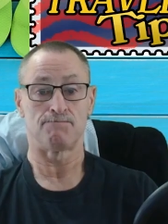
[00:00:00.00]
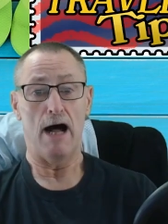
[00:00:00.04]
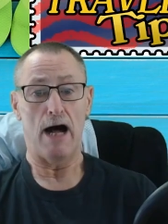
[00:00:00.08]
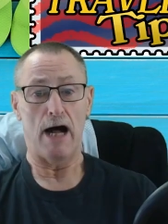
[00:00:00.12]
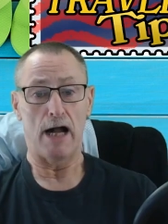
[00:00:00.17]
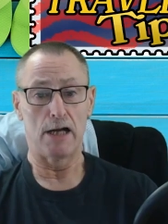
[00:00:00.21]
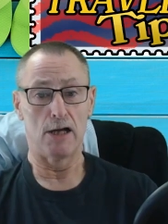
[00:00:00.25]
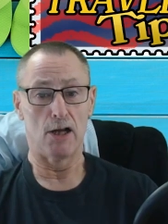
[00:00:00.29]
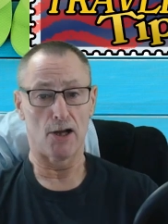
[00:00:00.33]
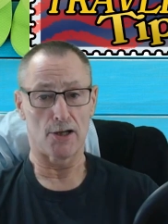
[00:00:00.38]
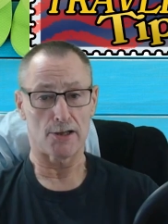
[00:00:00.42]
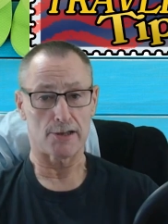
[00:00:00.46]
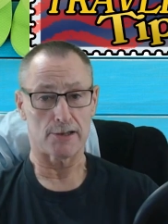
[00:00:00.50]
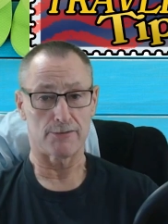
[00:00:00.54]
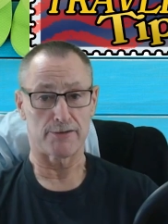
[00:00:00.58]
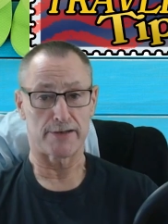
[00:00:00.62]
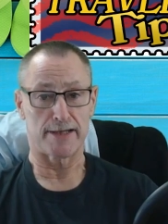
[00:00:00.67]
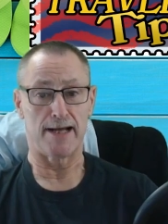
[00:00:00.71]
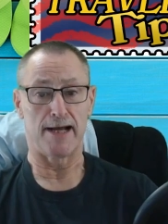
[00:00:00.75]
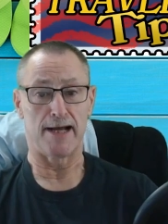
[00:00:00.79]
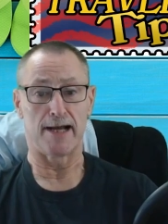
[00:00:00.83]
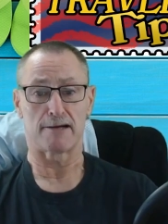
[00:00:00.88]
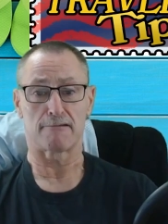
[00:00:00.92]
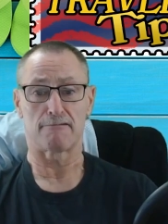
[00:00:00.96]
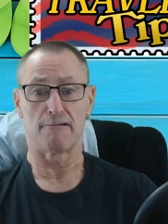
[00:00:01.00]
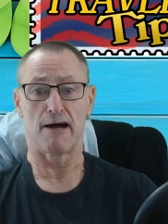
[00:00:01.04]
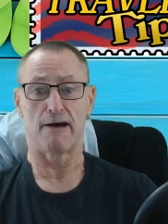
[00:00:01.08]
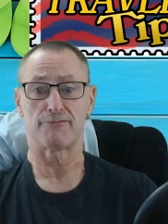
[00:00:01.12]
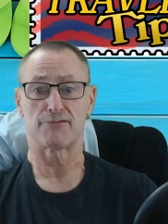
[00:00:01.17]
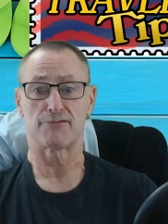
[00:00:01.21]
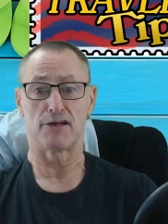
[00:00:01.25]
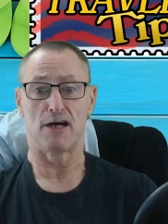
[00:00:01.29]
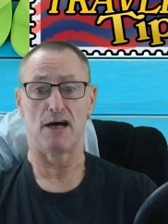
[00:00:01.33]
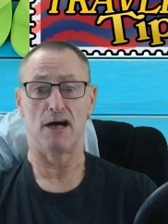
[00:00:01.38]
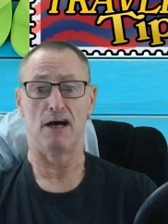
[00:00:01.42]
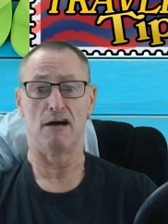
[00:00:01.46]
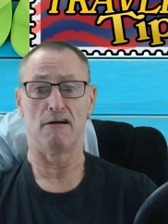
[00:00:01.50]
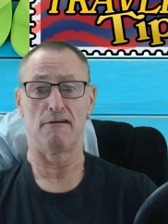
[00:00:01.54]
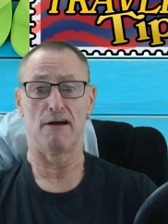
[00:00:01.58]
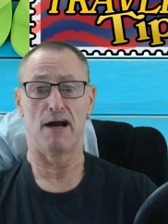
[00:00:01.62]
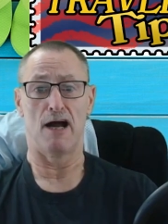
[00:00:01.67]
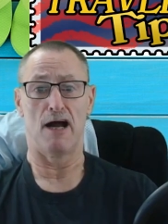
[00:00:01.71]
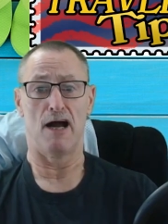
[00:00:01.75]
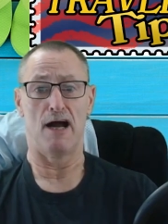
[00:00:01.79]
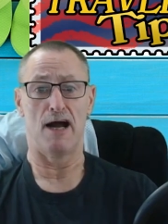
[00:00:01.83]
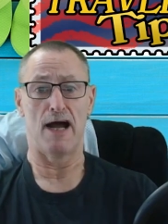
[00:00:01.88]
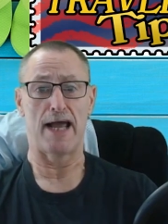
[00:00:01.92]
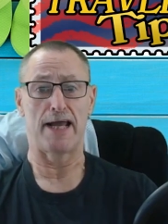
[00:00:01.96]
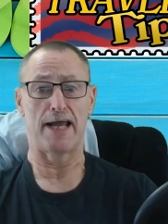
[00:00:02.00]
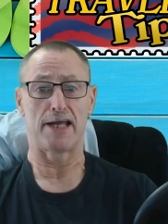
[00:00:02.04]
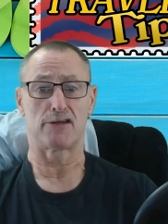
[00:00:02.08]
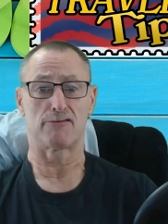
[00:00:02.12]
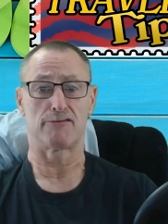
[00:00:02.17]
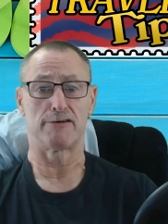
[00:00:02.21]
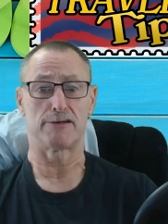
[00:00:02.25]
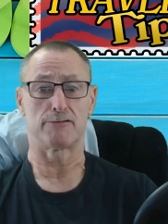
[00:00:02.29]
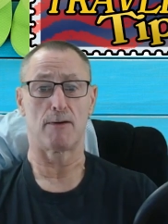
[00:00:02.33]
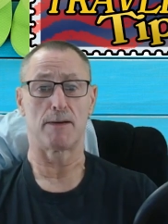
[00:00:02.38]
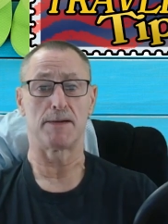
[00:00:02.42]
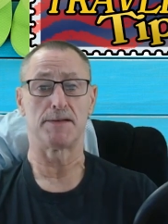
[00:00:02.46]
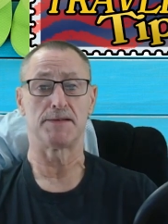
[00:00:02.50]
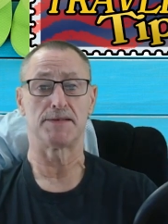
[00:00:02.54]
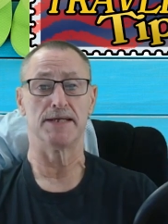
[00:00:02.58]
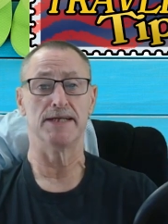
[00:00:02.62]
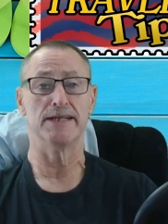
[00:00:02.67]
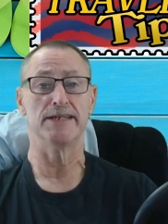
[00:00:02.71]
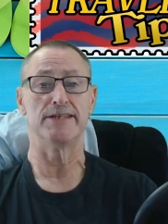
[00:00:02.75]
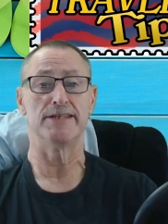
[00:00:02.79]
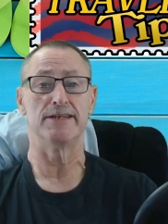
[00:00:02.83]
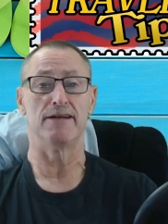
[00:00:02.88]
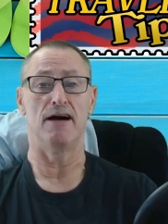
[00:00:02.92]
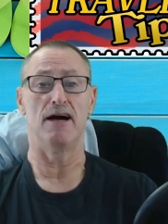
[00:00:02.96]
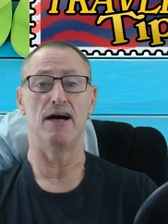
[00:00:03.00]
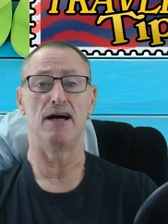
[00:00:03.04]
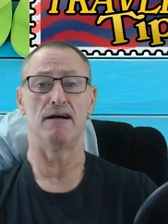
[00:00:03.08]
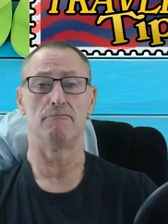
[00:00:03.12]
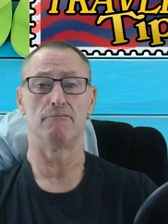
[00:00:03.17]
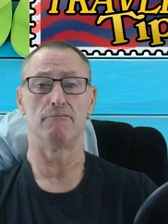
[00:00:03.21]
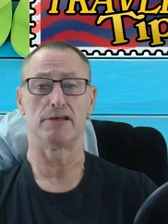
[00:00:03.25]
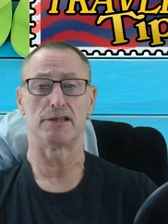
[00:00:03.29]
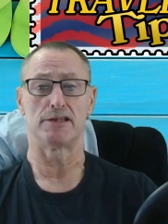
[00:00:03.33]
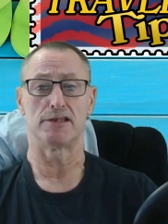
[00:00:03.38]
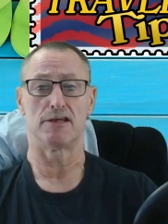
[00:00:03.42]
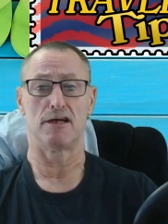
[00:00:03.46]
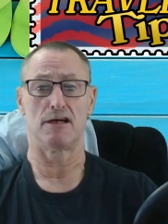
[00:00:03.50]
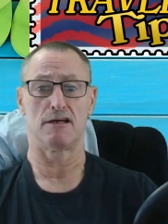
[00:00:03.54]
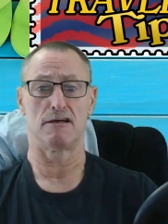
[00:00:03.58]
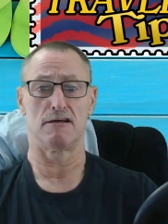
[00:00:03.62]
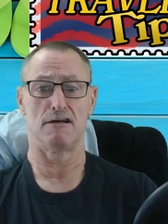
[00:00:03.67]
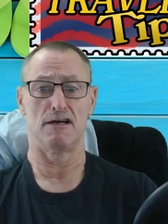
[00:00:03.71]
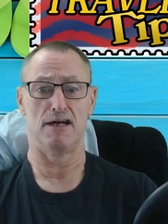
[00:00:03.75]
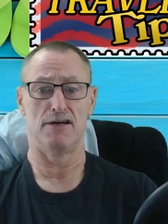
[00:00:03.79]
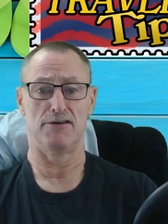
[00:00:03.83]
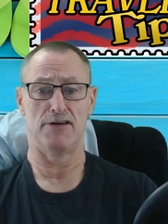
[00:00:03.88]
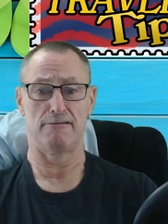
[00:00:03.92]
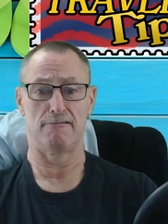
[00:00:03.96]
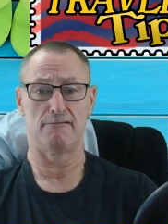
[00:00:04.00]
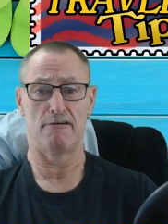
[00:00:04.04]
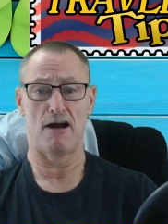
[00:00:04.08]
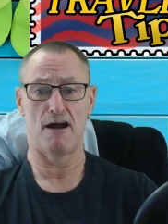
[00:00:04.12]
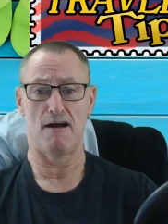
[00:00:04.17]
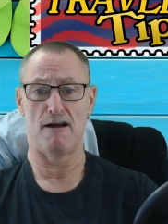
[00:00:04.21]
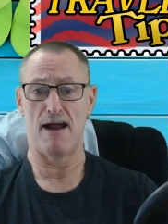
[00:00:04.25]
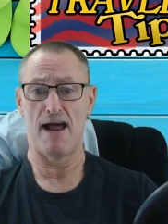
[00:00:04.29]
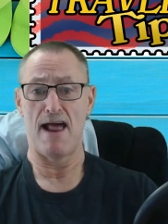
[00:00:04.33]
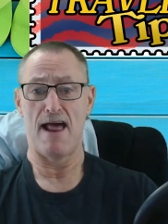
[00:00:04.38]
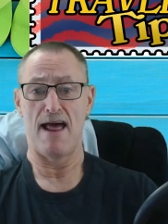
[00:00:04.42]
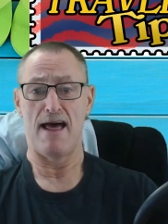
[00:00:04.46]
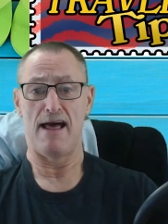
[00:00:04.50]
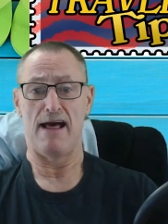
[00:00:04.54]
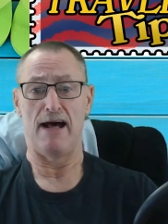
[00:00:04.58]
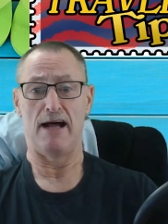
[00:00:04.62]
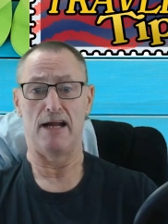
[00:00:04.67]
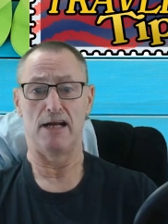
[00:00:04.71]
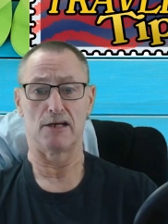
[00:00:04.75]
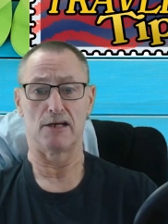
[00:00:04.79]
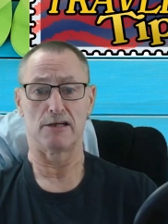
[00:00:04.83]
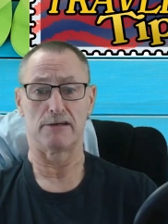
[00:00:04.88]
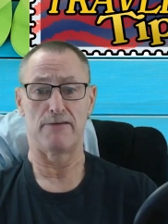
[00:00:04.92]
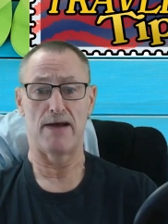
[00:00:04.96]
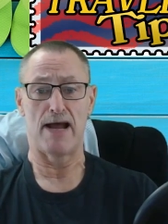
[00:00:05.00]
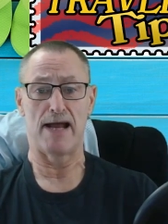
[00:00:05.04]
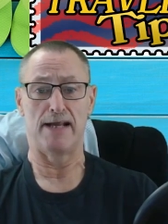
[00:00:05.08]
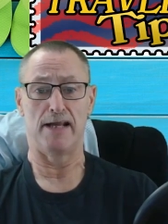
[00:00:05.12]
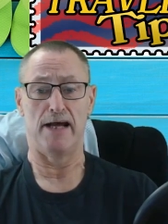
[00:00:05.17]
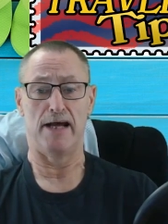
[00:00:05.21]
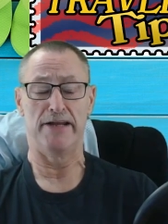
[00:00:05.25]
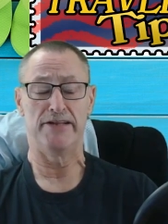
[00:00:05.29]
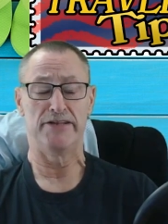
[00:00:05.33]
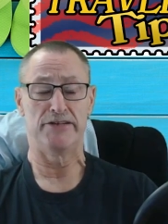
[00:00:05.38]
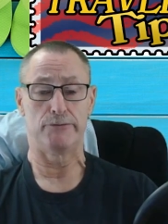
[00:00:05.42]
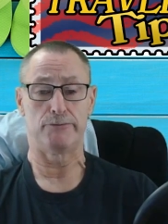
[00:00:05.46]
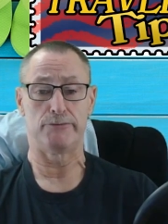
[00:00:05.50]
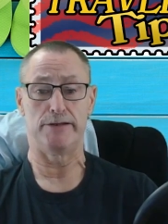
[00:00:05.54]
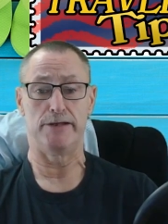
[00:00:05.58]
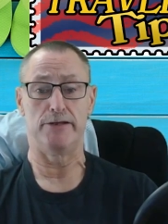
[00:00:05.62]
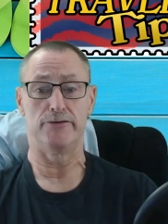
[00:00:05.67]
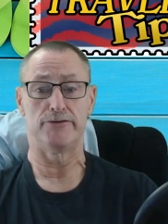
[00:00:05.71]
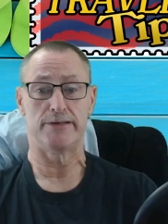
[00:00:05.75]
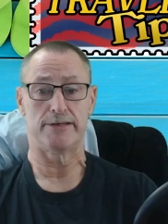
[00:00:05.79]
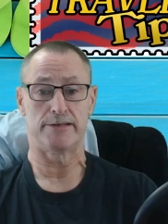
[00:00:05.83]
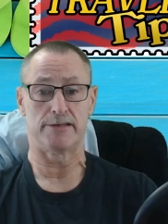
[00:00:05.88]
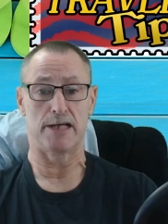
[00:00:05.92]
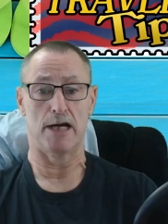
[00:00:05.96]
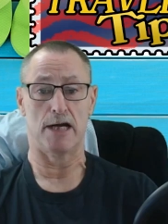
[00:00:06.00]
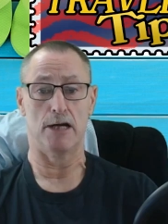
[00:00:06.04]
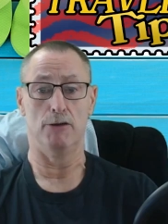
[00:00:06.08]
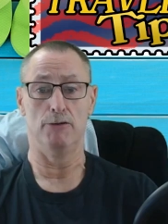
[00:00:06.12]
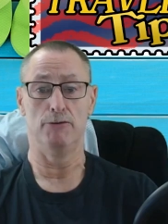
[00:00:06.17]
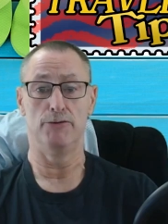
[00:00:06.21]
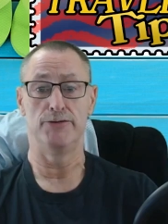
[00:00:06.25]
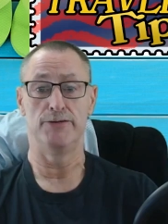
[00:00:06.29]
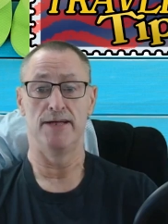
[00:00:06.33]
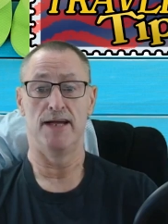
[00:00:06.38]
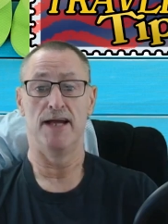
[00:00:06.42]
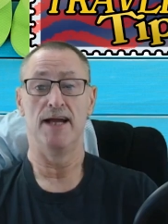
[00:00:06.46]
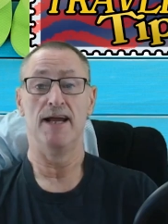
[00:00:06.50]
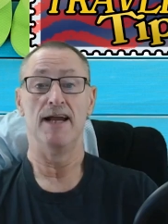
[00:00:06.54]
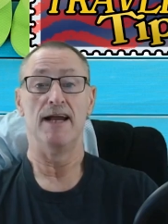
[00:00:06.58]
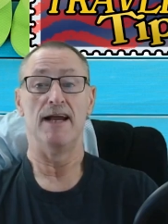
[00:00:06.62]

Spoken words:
A lot of the aircraft are A320s, there are a lot of airlines using those.